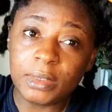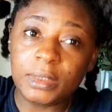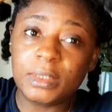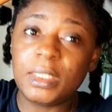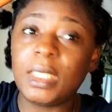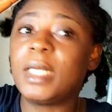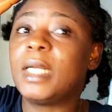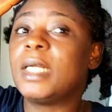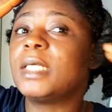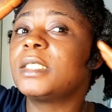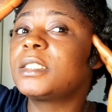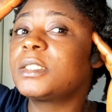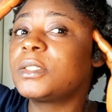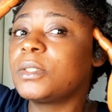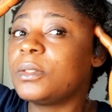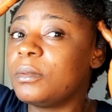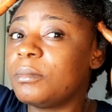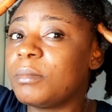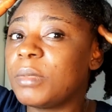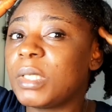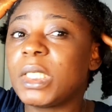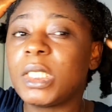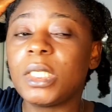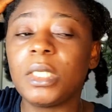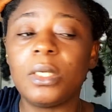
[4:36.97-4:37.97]
There are so
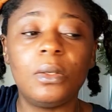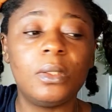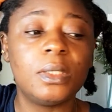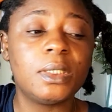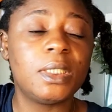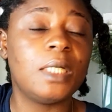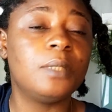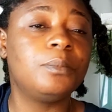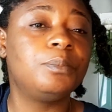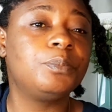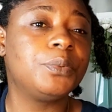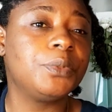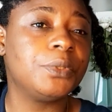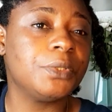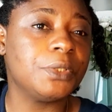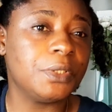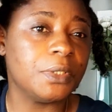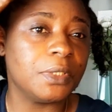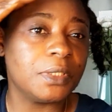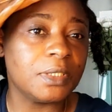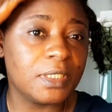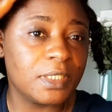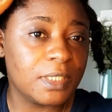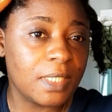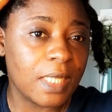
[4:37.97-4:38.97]
many other
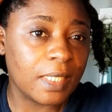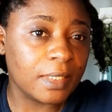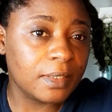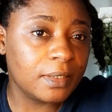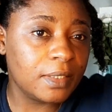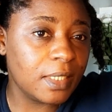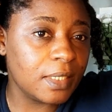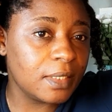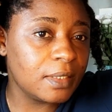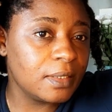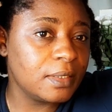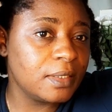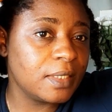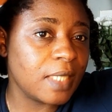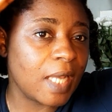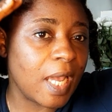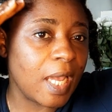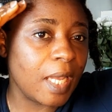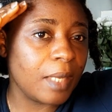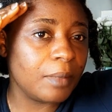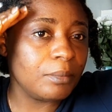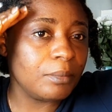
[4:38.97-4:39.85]
products that take time,